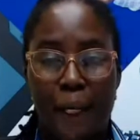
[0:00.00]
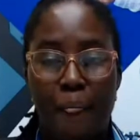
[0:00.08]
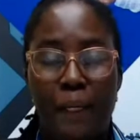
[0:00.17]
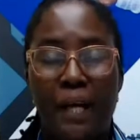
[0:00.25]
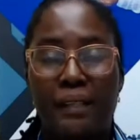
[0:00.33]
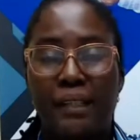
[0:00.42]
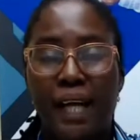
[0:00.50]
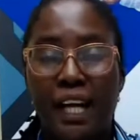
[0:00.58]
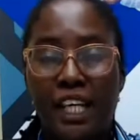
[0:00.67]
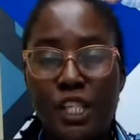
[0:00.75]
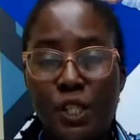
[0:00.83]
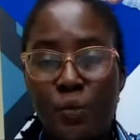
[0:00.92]
that
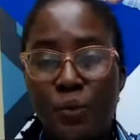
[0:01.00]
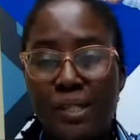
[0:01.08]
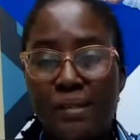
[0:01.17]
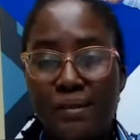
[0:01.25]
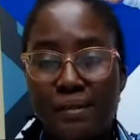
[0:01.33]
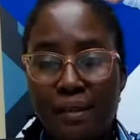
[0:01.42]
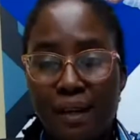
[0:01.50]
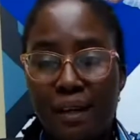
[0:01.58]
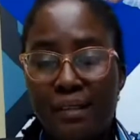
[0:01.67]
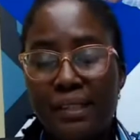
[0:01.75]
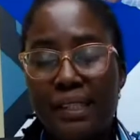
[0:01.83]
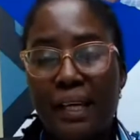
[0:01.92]
as we
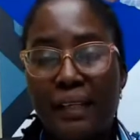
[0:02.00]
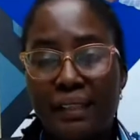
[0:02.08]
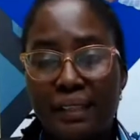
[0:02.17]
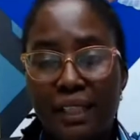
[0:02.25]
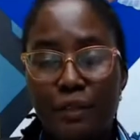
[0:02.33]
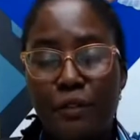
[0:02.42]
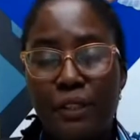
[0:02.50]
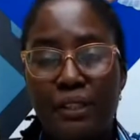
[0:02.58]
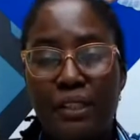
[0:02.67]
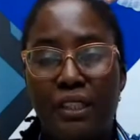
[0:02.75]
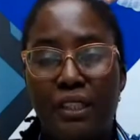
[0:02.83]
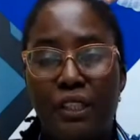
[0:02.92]
start an
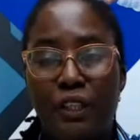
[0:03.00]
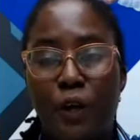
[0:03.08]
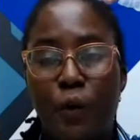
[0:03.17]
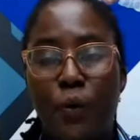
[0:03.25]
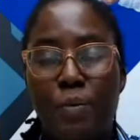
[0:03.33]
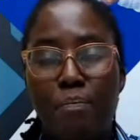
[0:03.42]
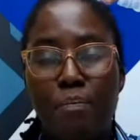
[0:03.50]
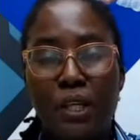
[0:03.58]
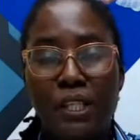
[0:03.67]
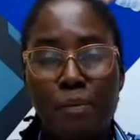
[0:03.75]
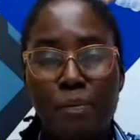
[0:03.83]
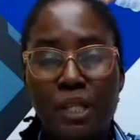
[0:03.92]
activity, we
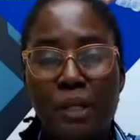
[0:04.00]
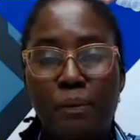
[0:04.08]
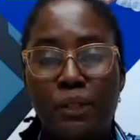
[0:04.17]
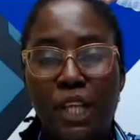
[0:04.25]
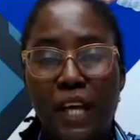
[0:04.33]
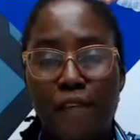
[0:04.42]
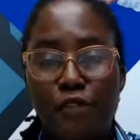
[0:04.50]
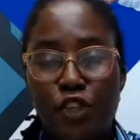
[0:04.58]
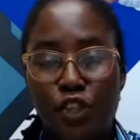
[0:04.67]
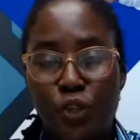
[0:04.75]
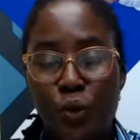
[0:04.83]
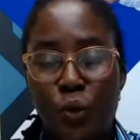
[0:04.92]
must be able to
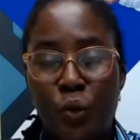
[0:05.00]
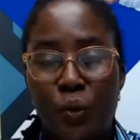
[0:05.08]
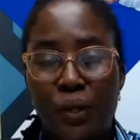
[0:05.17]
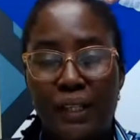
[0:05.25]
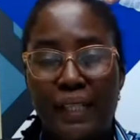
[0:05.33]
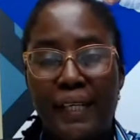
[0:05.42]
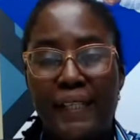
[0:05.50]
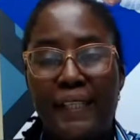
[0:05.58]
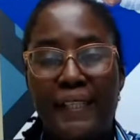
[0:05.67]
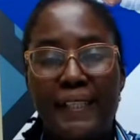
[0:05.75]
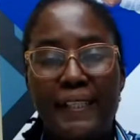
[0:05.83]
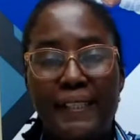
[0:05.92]
ensure that
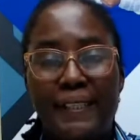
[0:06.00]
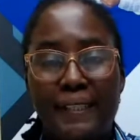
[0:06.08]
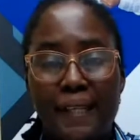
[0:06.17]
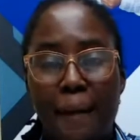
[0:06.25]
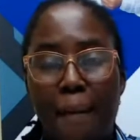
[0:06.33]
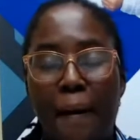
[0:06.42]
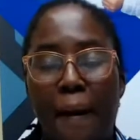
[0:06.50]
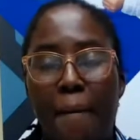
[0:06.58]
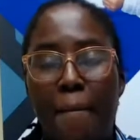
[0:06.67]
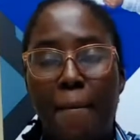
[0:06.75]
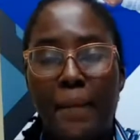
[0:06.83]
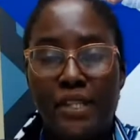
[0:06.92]
each step
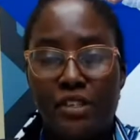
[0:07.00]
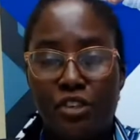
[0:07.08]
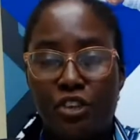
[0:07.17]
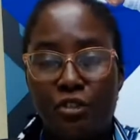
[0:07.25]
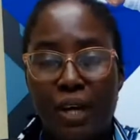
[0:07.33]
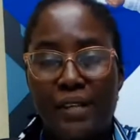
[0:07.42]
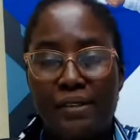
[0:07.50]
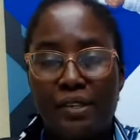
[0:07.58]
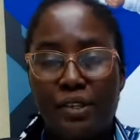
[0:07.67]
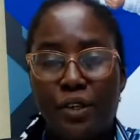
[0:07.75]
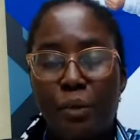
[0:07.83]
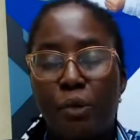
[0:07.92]
meets the
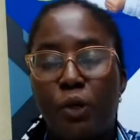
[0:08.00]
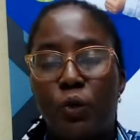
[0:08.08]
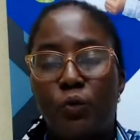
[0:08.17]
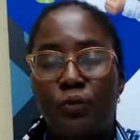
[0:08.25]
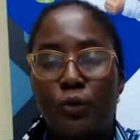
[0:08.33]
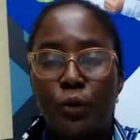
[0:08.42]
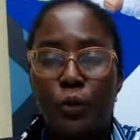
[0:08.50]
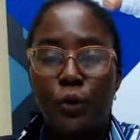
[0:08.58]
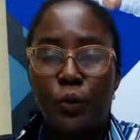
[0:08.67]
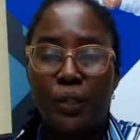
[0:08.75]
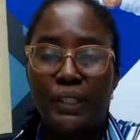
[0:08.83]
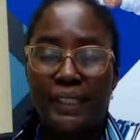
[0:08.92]
criteria before we
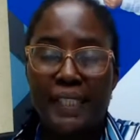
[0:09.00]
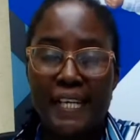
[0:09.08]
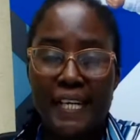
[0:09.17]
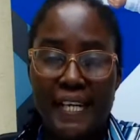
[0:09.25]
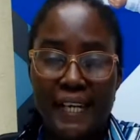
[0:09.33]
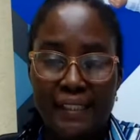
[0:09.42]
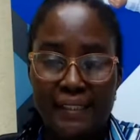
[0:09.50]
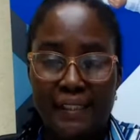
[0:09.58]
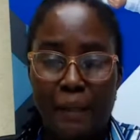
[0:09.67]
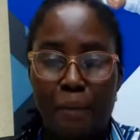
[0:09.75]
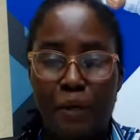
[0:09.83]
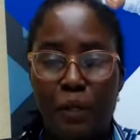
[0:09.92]
go on to the next
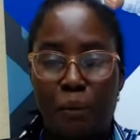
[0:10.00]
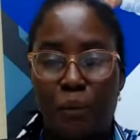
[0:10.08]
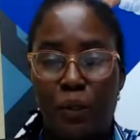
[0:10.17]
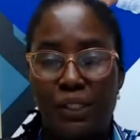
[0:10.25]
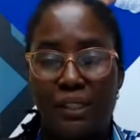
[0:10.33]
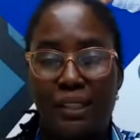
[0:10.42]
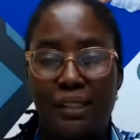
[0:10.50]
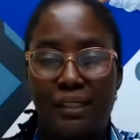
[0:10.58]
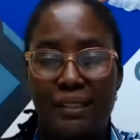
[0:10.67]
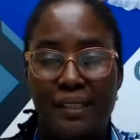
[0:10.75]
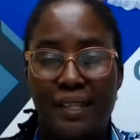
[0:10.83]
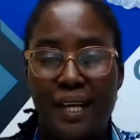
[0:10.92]
step in the
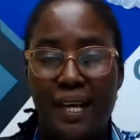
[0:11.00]
process.